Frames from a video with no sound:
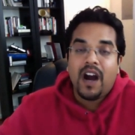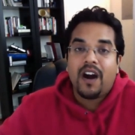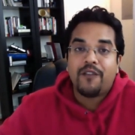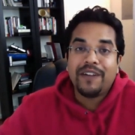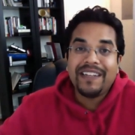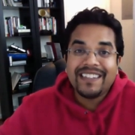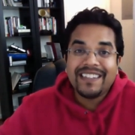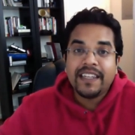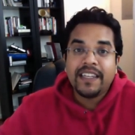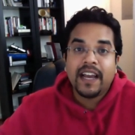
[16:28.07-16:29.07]

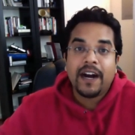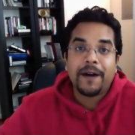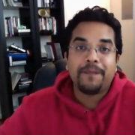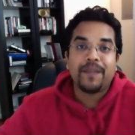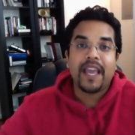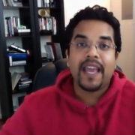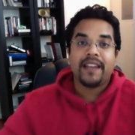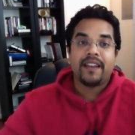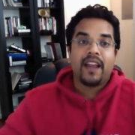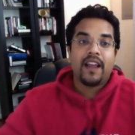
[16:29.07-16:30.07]
recently,
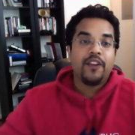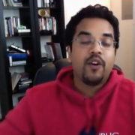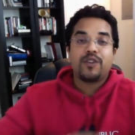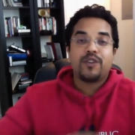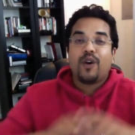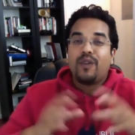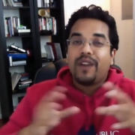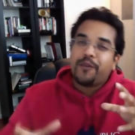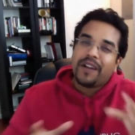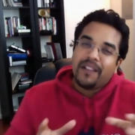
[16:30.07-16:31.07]
and was already
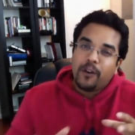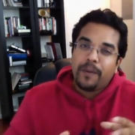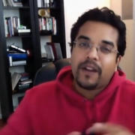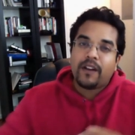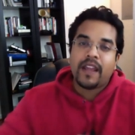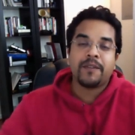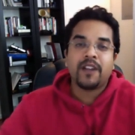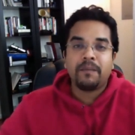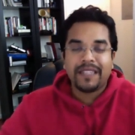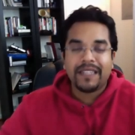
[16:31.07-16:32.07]
doing a little bit on
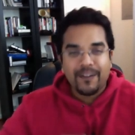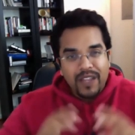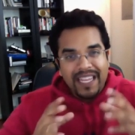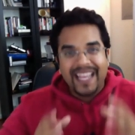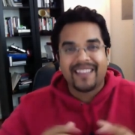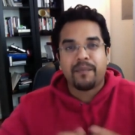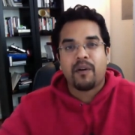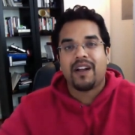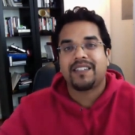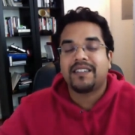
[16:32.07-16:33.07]
Amazon, but didn't really get the
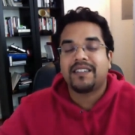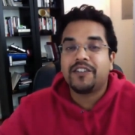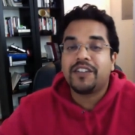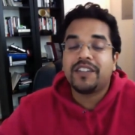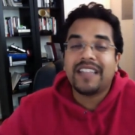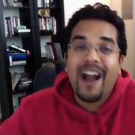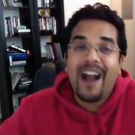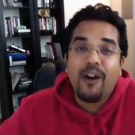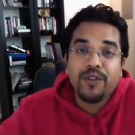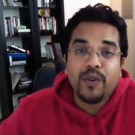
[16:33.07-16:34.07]
process. And she's
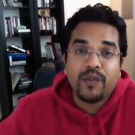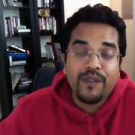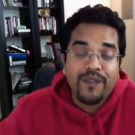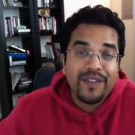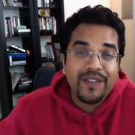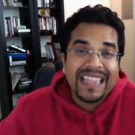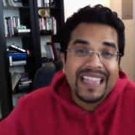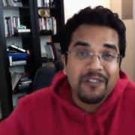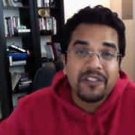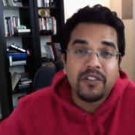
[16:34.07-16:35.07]
now doing over
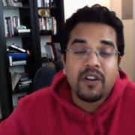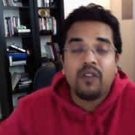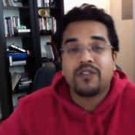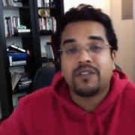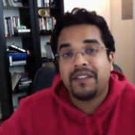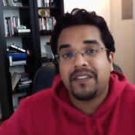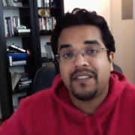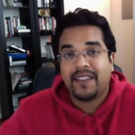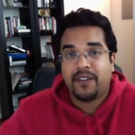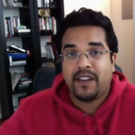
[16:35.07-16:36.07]
$50,000 a month in
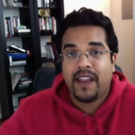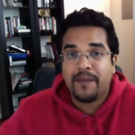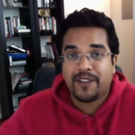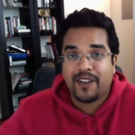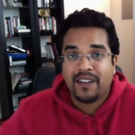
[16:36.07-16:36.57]
sales on Amazon.